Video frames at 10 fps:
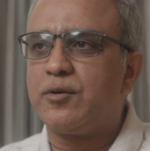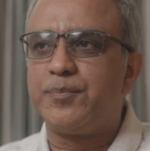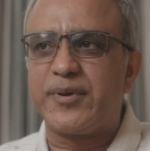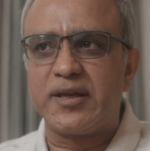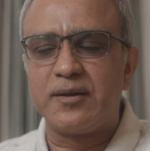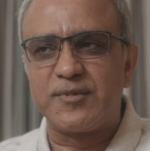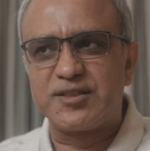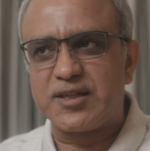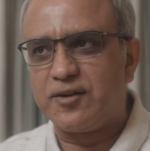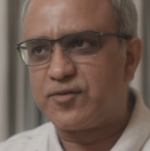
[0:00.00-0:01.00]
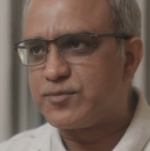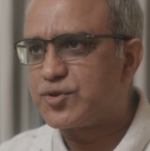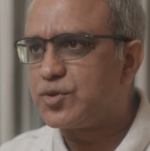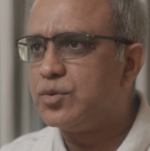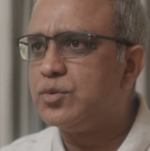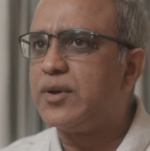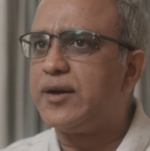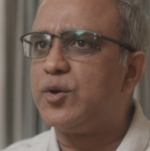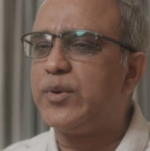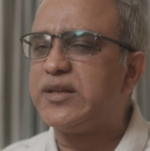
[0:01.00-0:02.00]
picking up the child from school
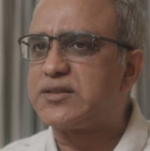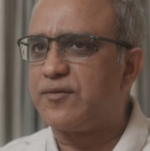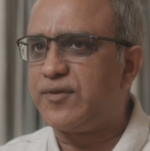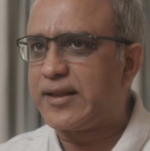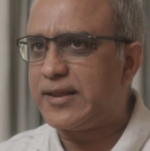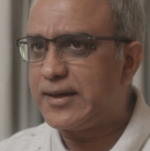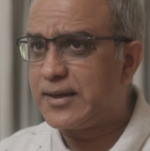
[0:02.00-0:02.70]
and doing stuff like that.